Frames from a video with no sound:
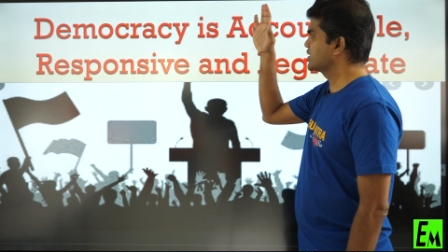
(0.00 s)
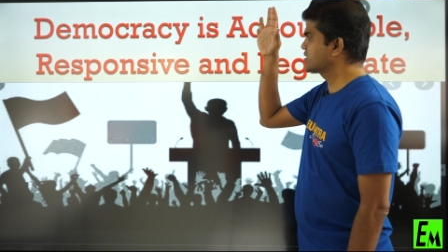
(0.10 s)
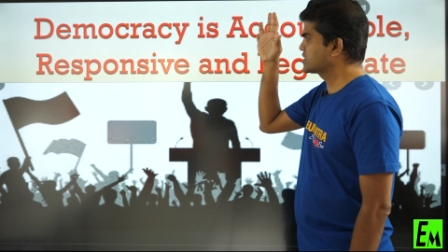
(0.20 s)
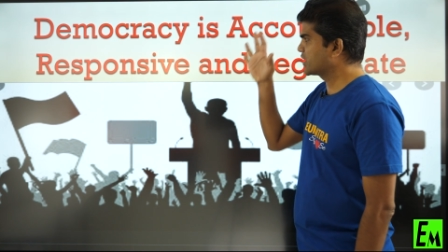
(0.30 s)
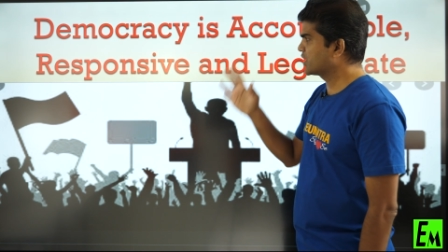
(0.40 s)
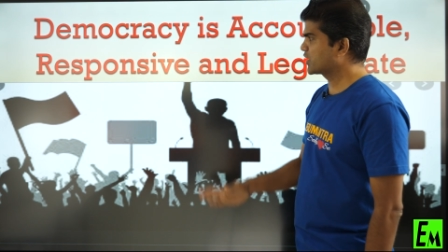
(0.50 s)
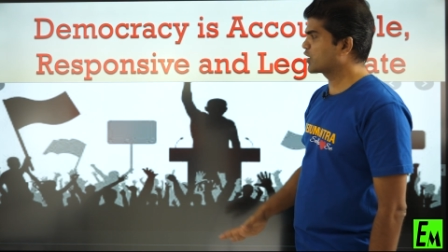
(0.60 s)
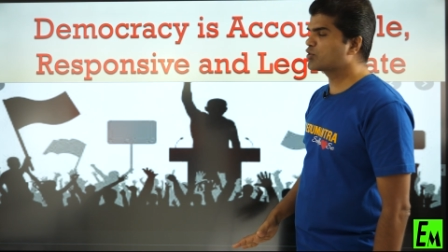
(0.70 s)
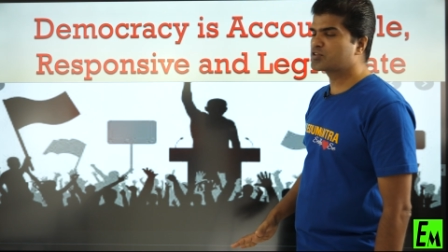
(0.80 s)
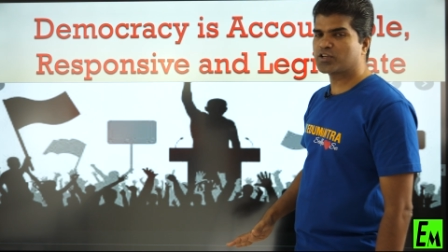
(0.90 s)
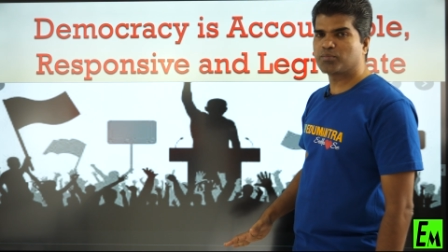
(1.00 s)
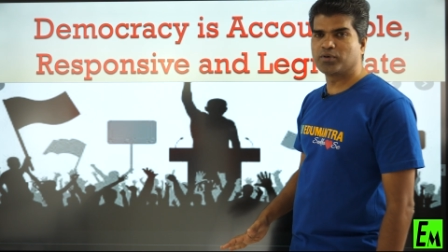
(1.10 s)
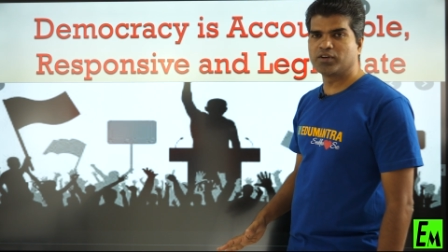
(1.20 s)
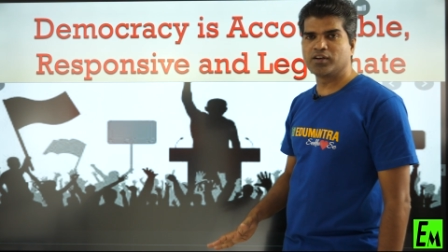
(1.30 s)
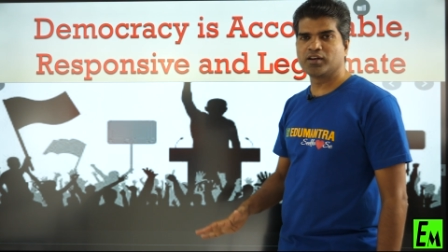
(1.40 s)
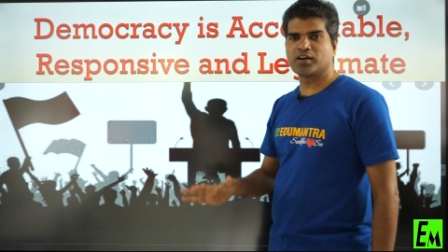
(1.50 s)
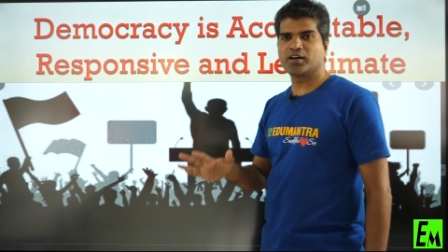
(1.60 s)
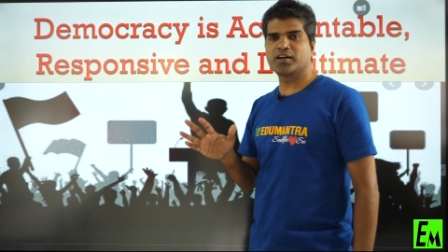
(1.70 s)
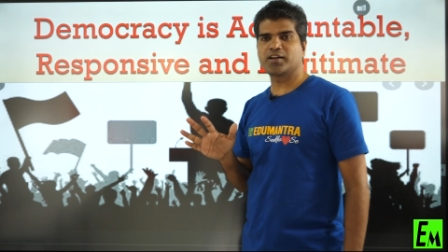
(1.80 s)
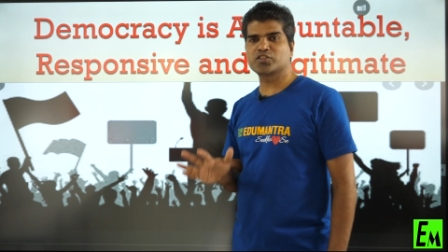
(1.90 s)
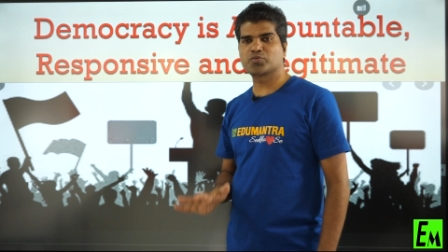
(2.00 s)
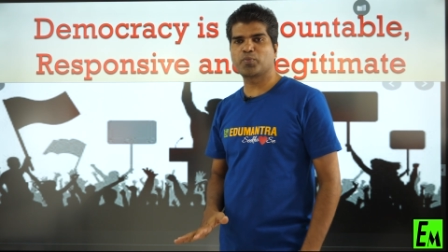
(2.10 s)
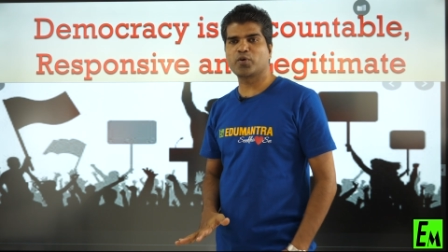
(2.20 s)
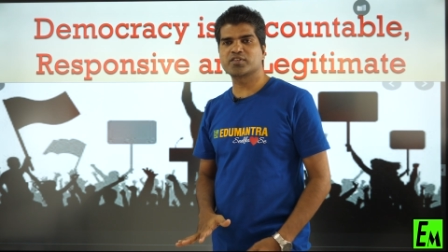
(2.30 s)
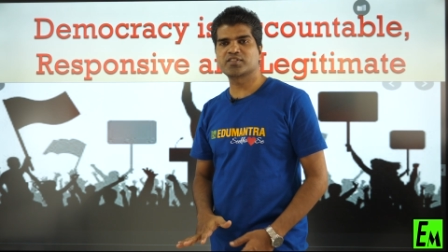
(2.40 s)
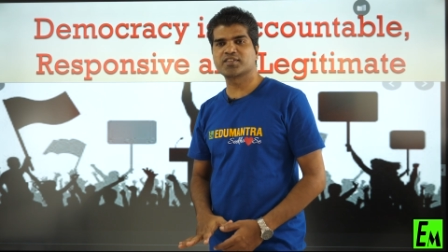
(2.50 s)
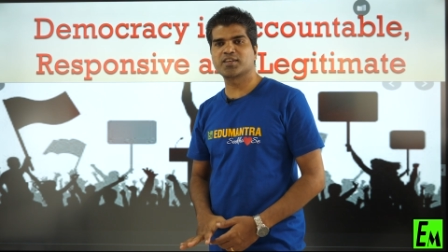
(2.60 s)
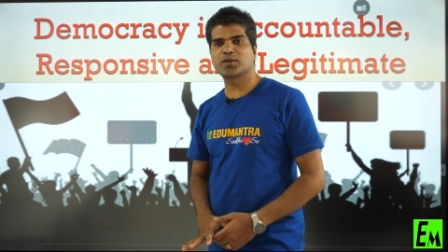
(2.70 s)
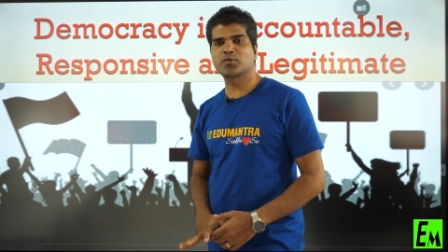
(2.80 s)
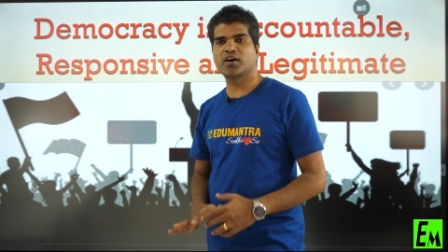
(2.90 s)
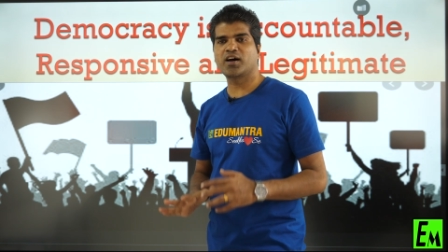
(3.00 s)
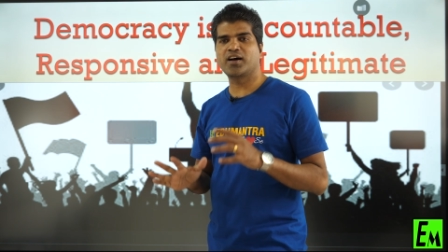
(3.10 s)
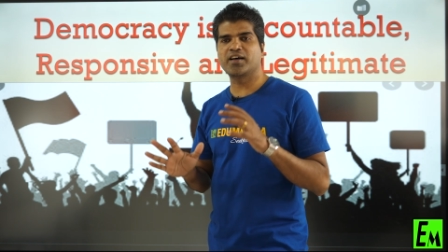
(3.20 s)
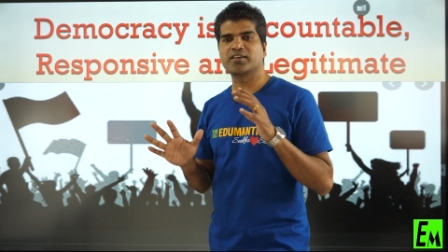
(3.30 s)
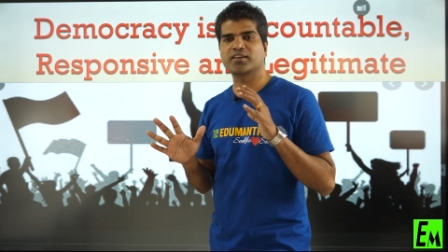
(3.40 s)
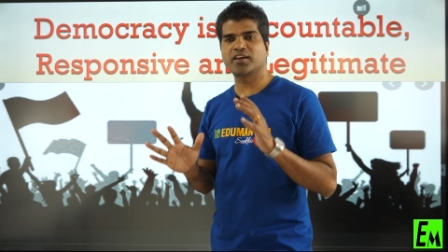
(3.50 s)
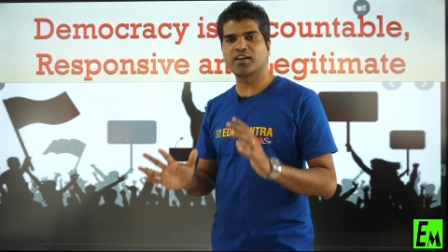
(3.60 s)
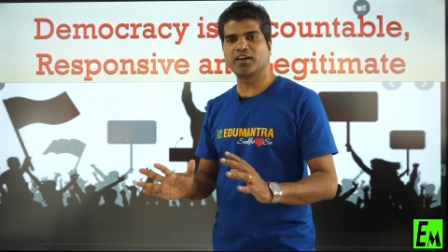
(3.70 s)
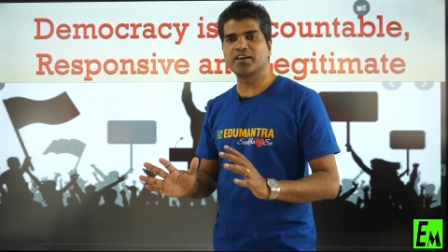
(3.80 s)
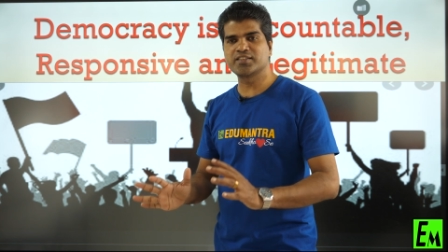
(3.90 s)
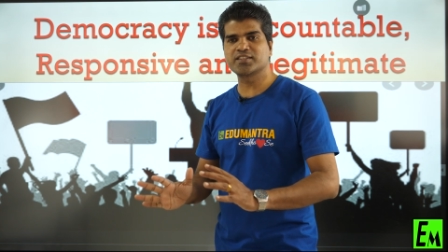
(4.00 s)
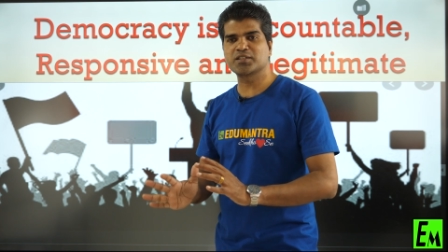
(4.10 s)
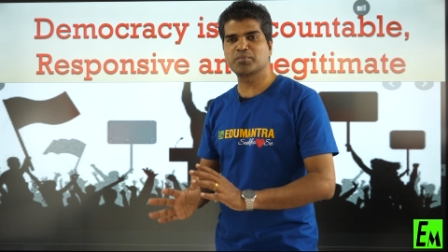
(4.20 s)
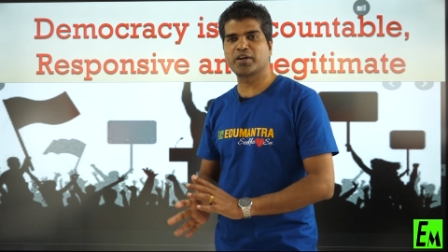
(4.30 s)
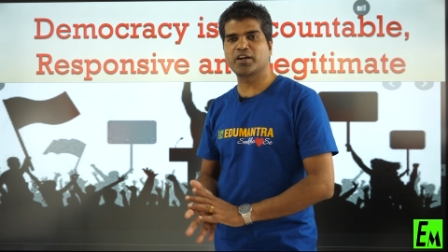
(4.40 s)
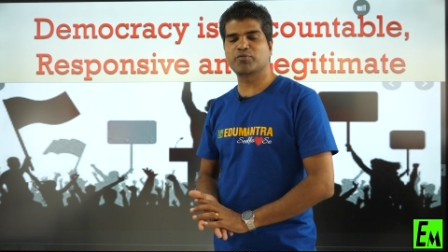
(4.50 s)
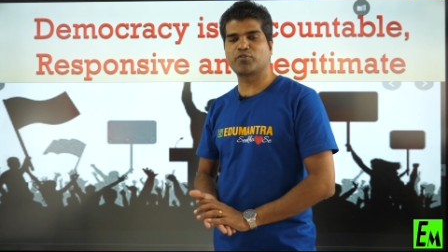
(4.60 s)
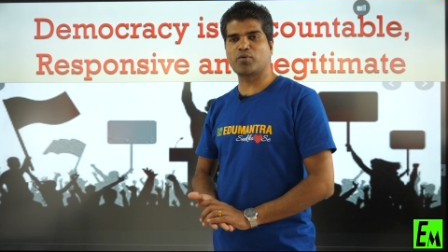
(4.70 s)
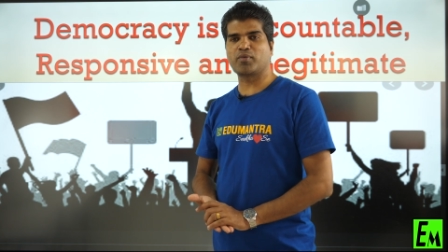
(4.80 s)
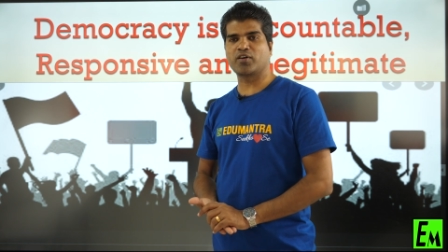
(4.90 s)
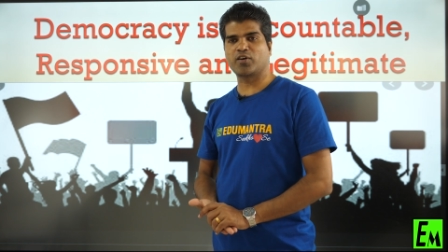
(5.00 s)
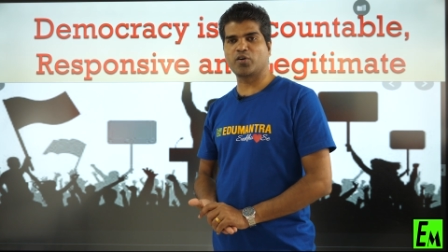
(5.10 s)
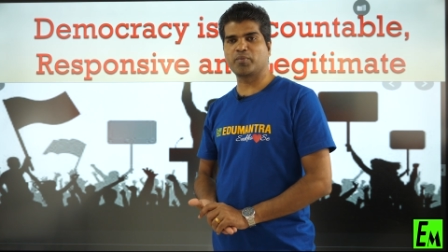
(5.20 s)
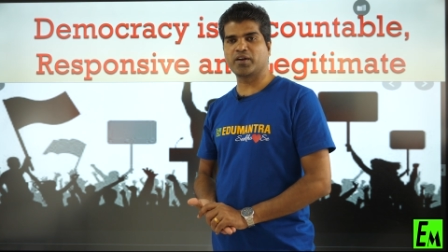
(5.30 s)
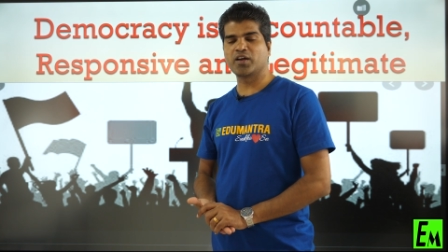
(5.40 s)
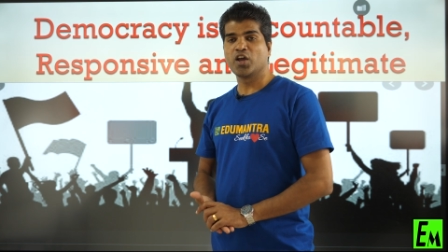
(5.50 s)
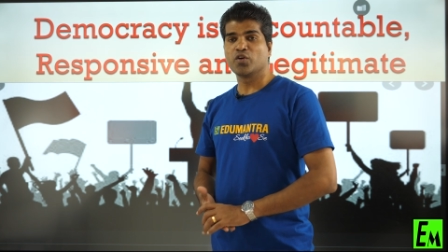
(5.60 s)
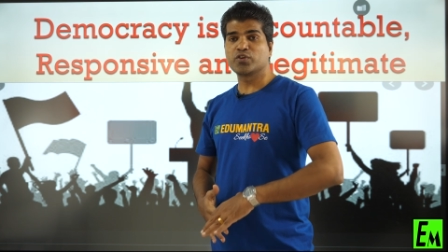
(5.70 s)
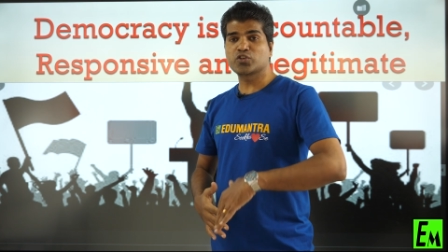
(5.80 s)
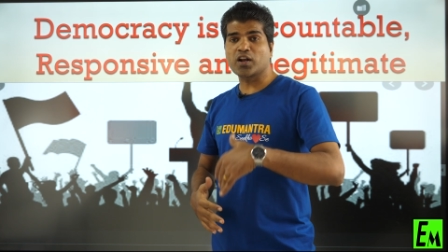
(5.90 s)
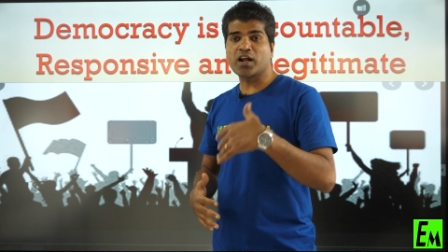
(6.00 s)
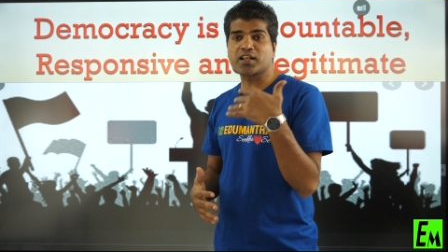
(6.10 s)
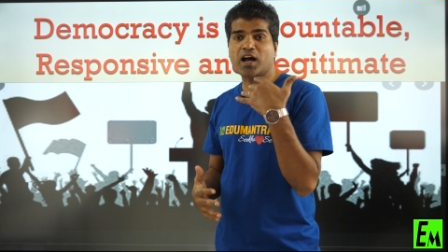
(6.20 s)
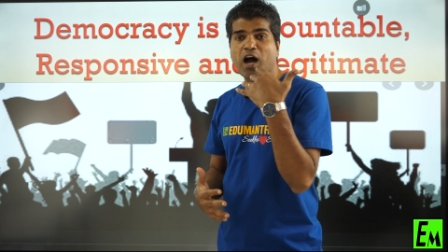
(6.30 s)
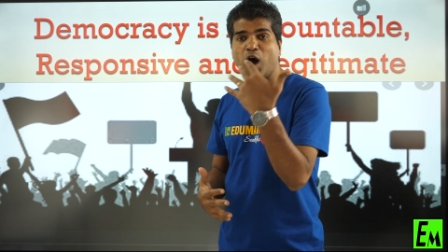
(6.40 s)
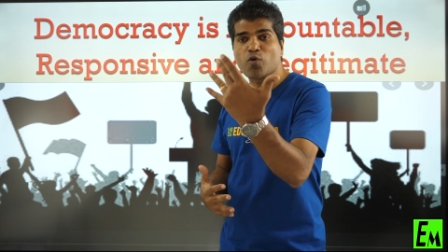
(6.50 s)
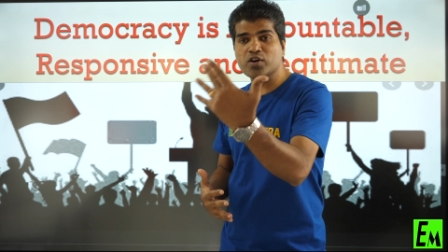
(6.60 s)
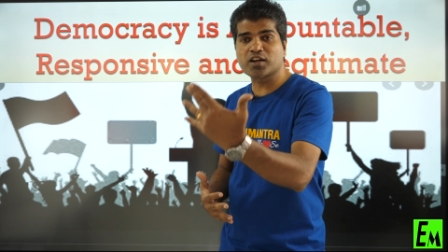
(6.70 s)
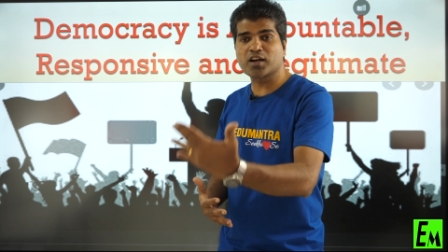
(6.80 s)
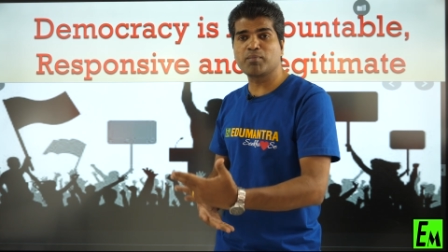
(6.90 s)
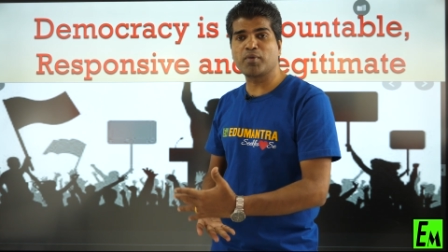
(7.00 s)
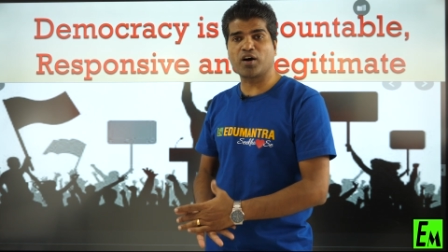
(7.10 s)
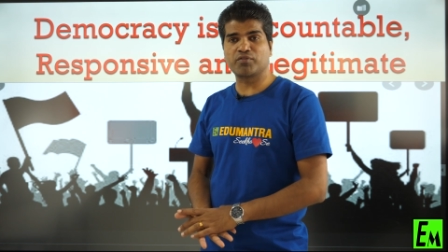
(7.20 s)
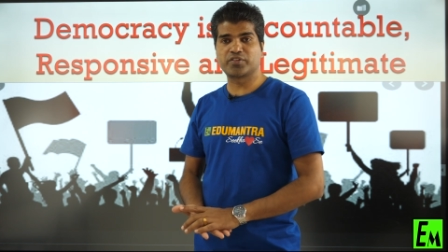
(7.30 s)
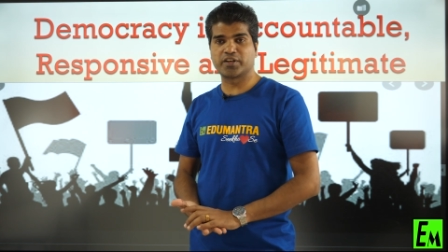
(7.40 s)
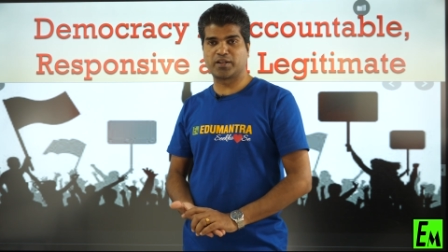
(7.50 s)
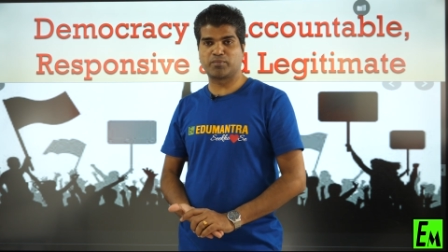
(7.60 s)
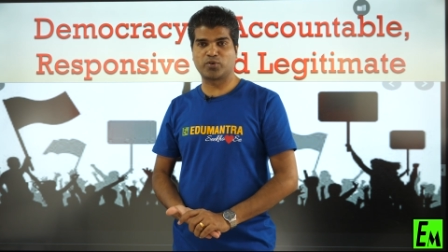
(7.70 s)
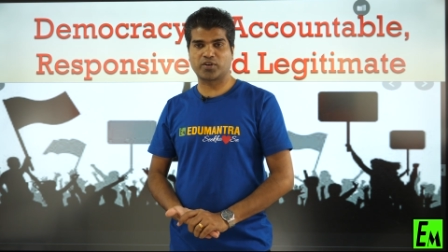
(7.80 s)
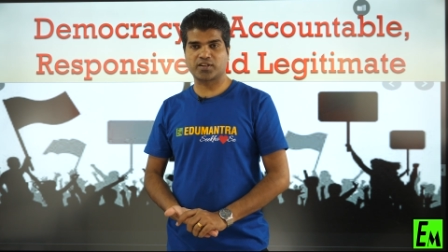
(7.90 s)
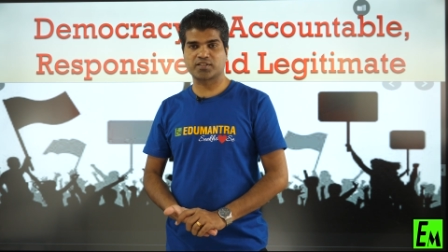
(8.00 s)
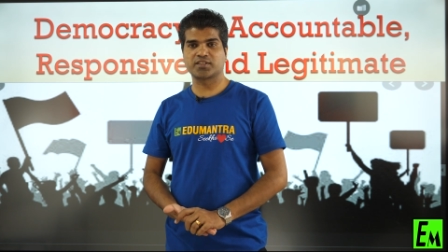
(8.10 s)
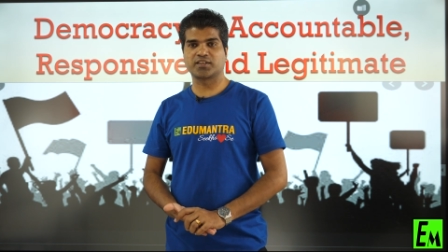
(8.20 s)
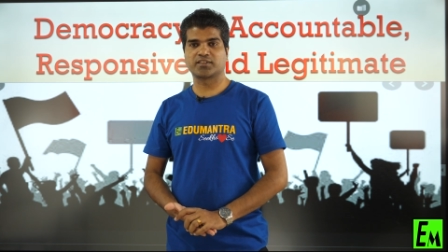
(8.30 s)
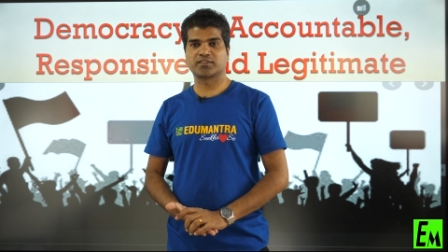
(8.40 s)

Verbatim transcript: is an accountable, responsive and a legitimate form of government. Which all are the outcome of the democracy?